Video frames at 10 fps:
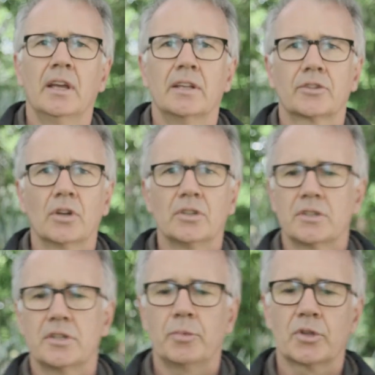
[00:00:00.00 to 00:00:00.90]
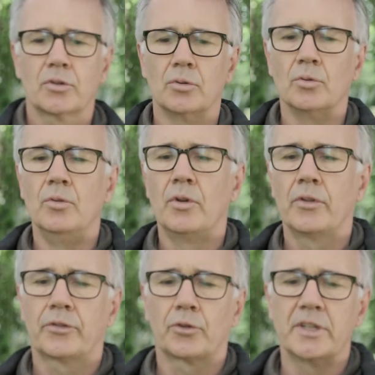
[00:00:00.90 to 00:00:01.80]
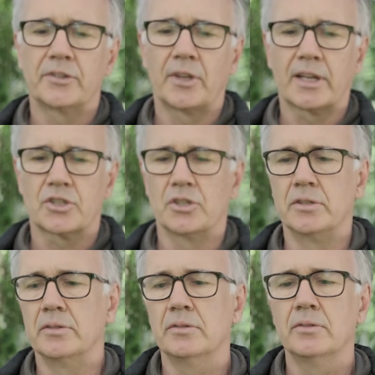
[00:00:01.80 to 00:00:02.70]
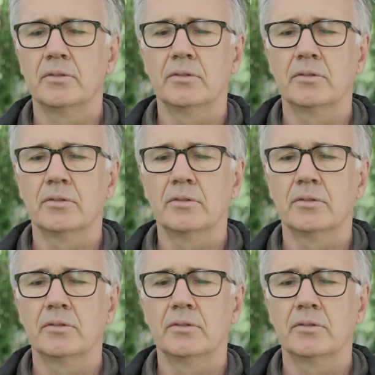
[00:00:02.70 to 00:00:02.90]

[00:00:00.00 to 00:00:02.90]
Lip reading: It's got your typical 3-section